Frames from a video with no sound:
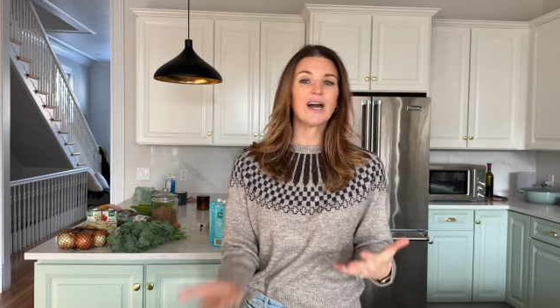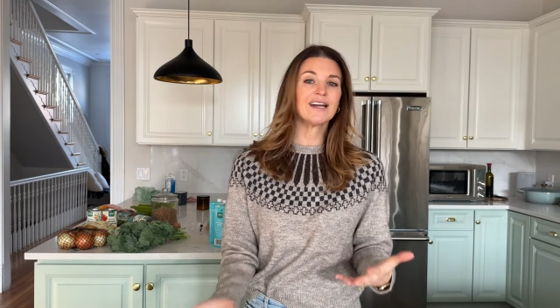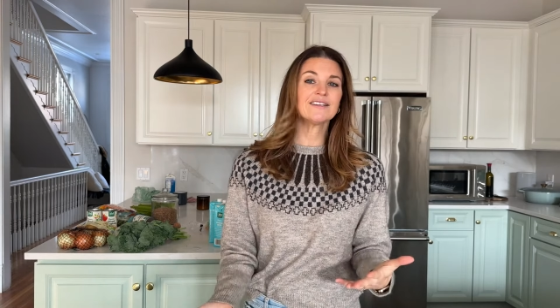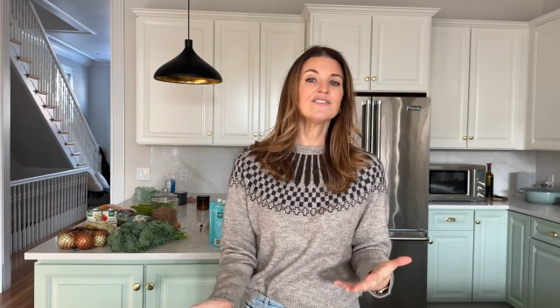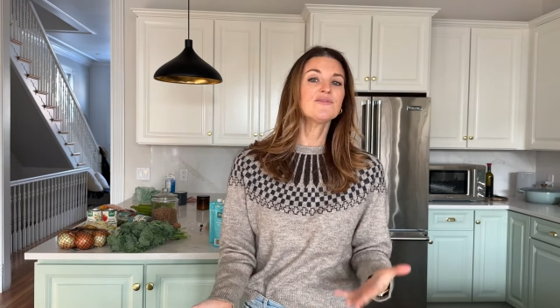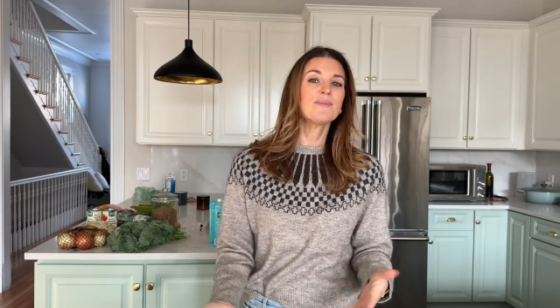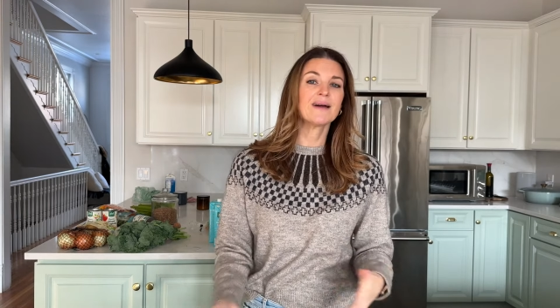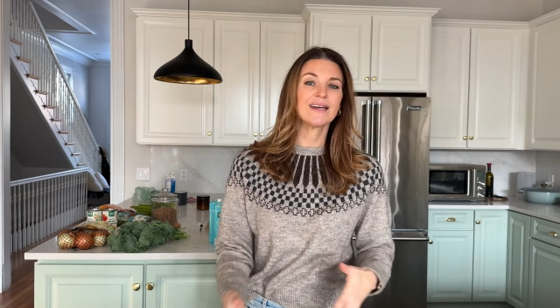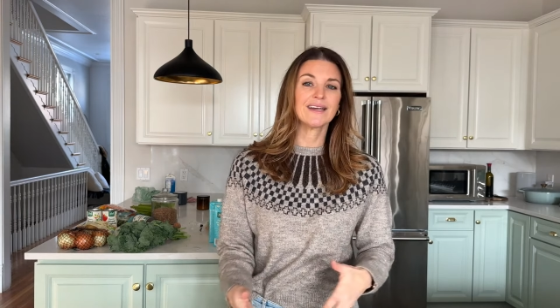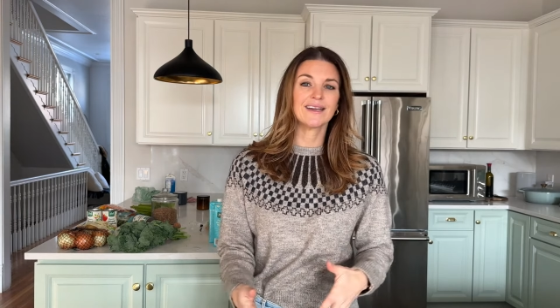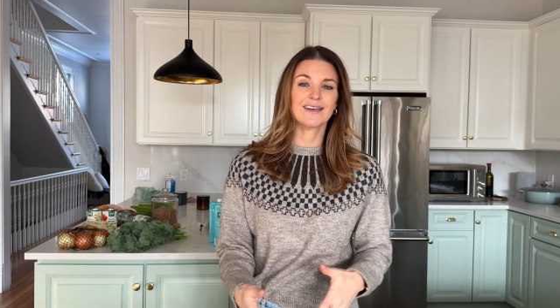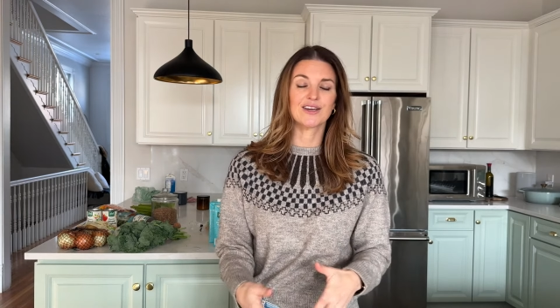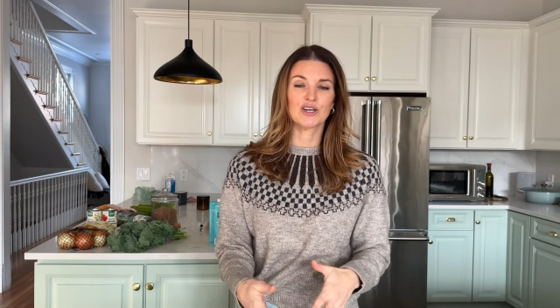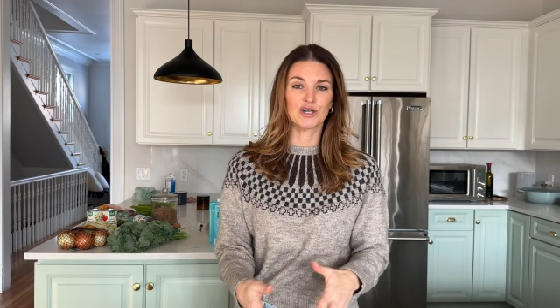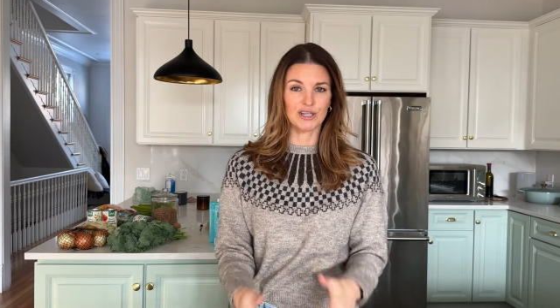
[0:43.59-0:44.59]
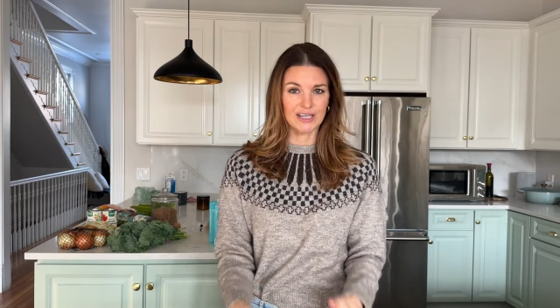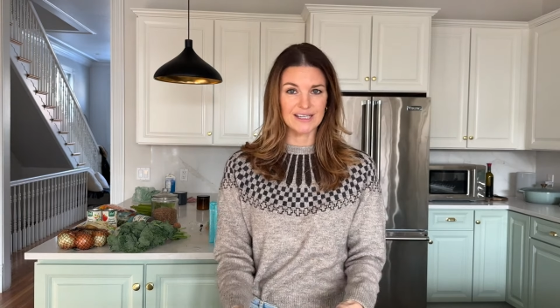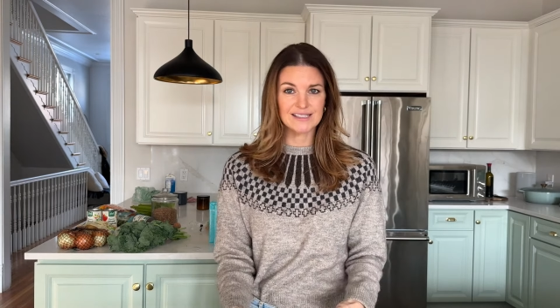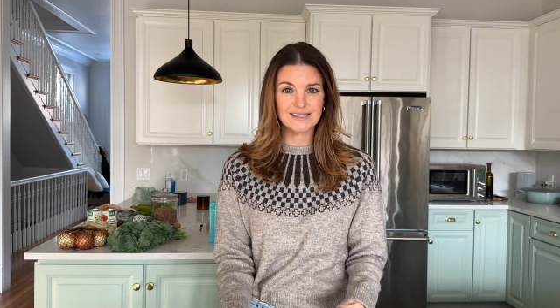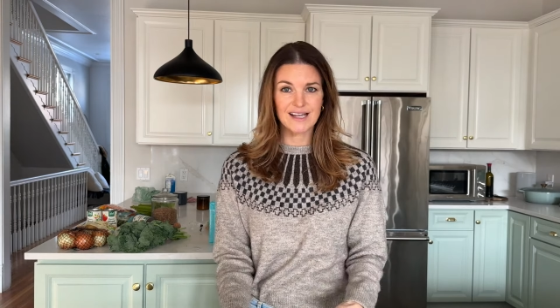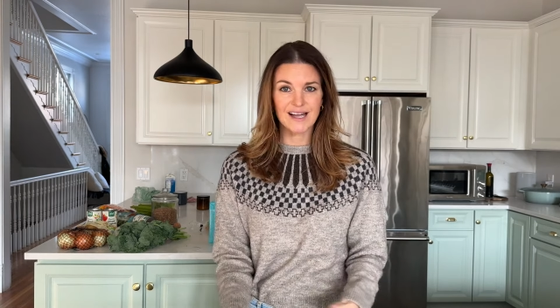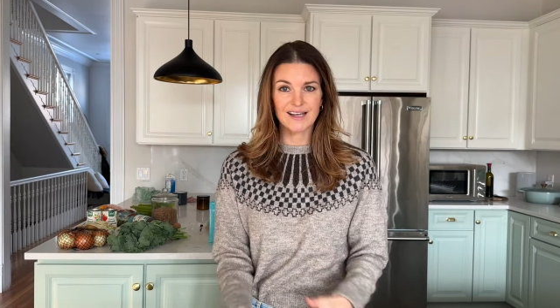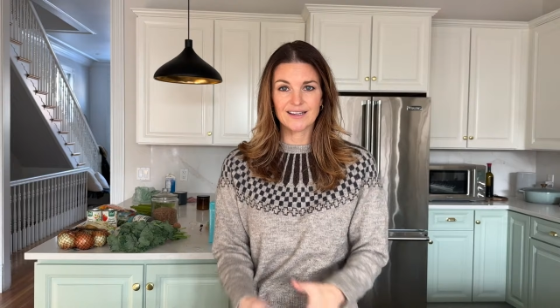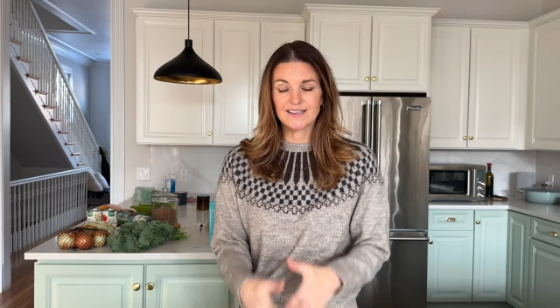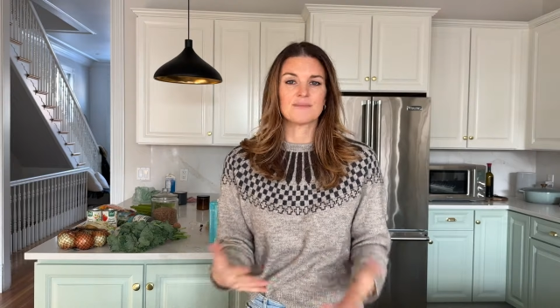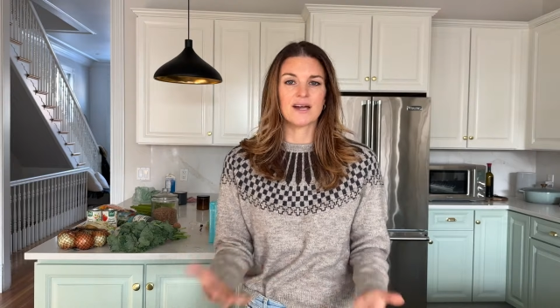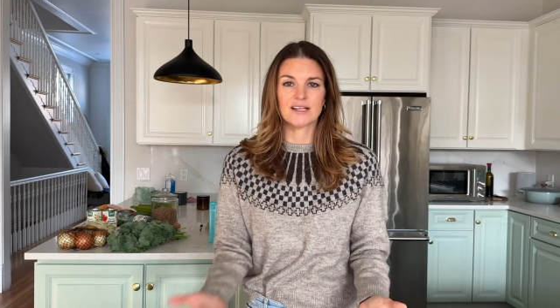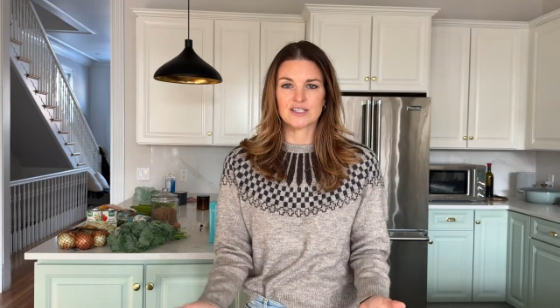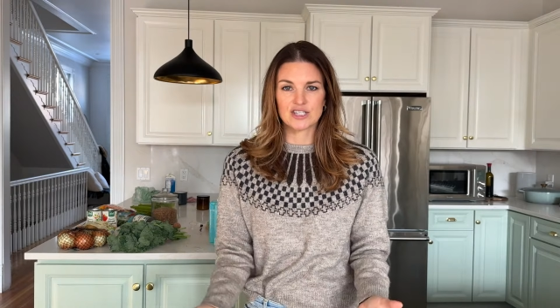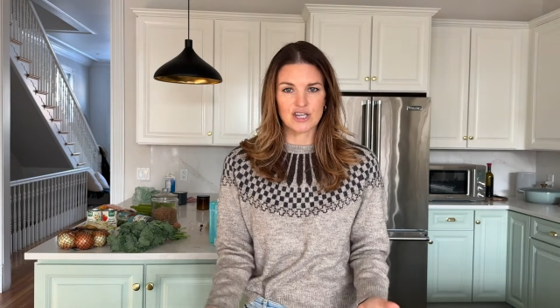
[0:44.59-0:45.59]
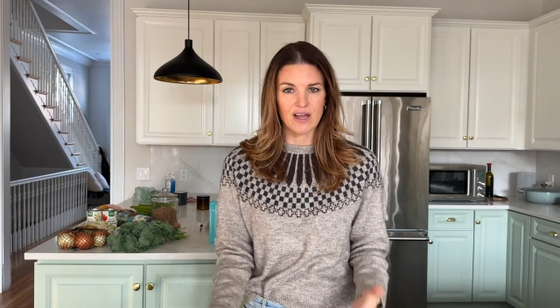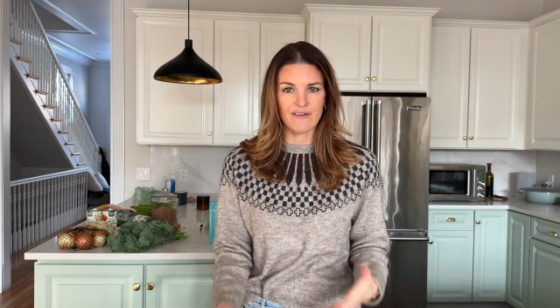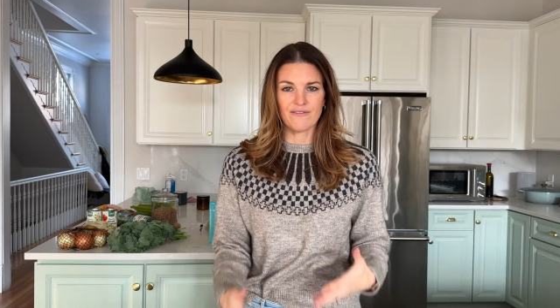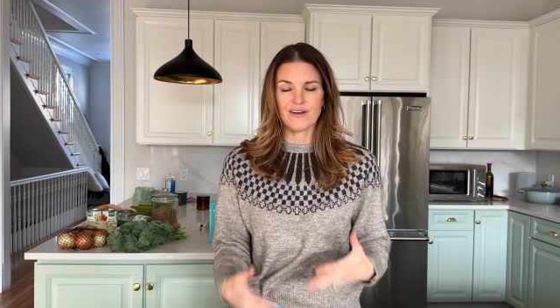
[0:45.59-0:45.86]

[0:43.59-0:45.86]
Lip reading: kind of my cooking style. I'm not a chef,